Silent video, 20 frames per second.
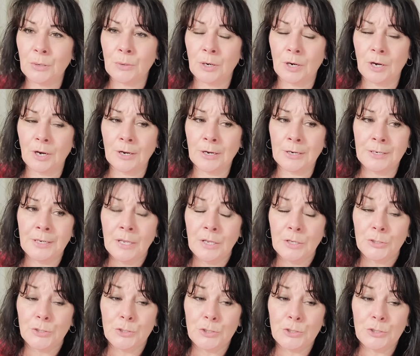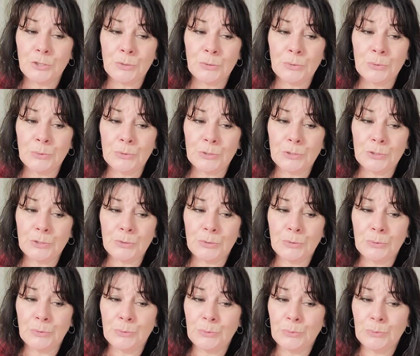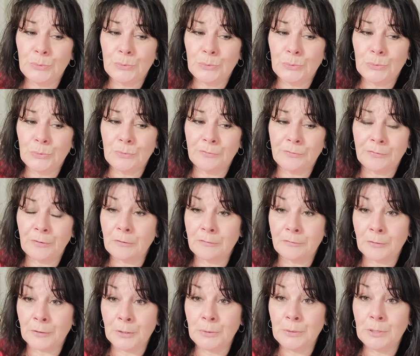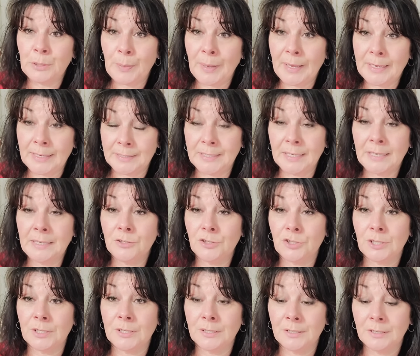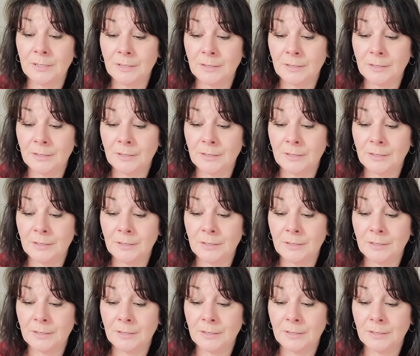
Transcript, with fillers: hard to, to, for, for you to pay attention.